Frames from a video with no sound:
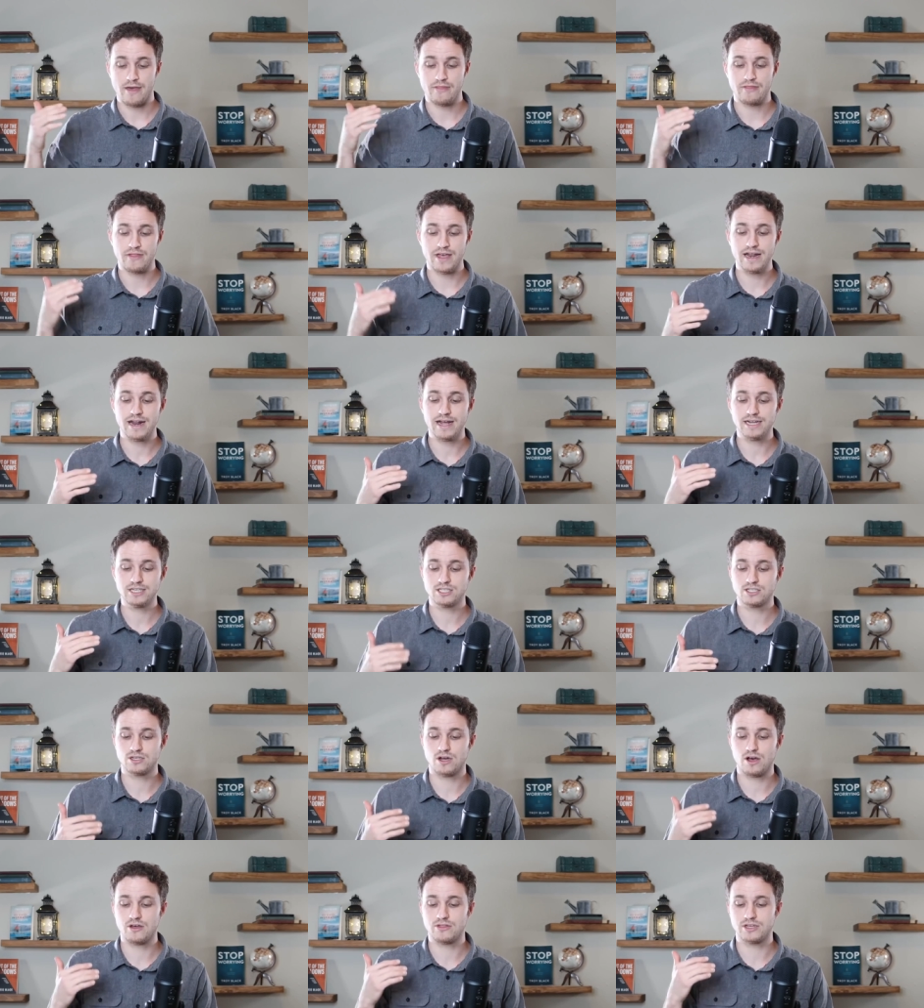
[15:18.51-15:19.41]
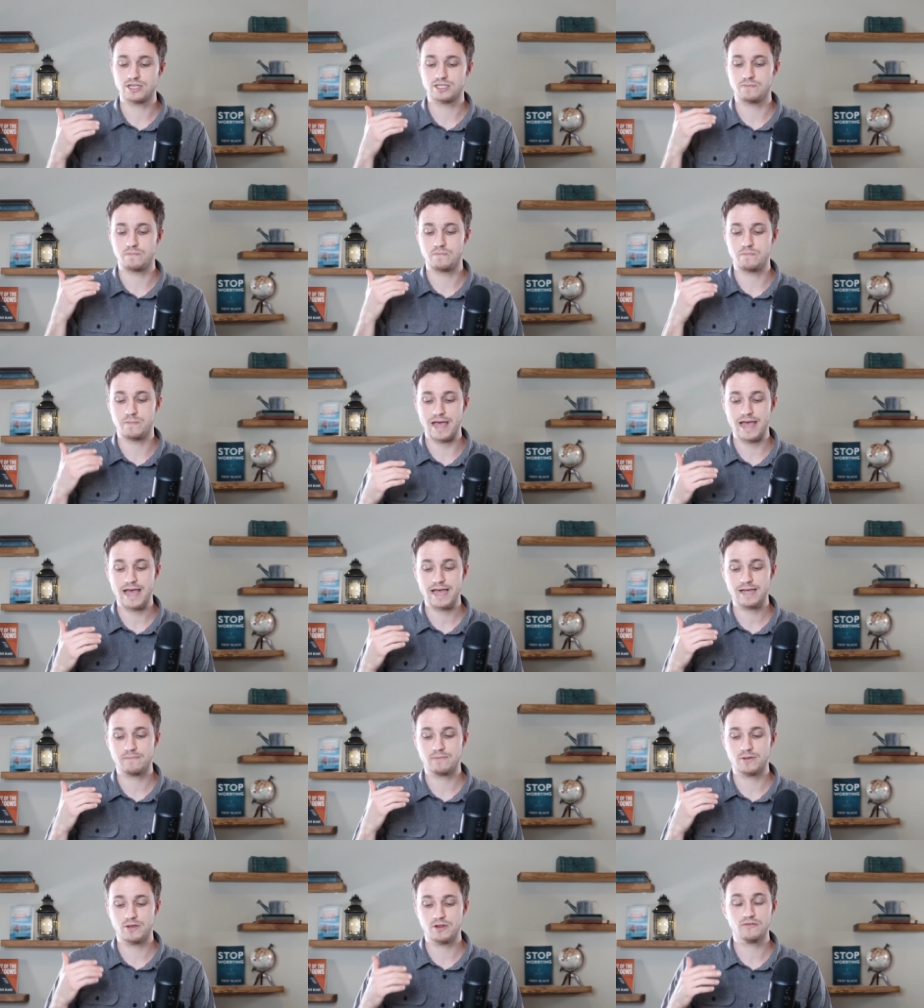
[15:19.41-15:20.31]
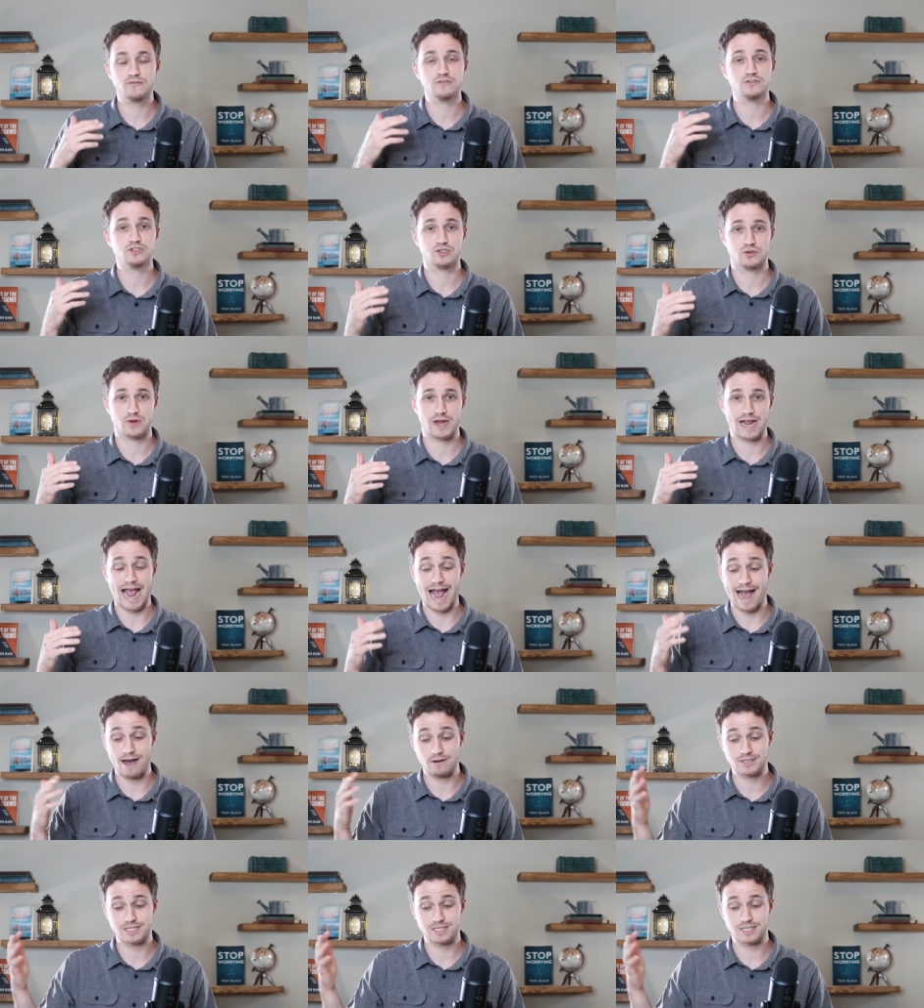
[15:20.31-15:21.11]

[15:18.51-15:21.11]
and then I saw this big beautiful tree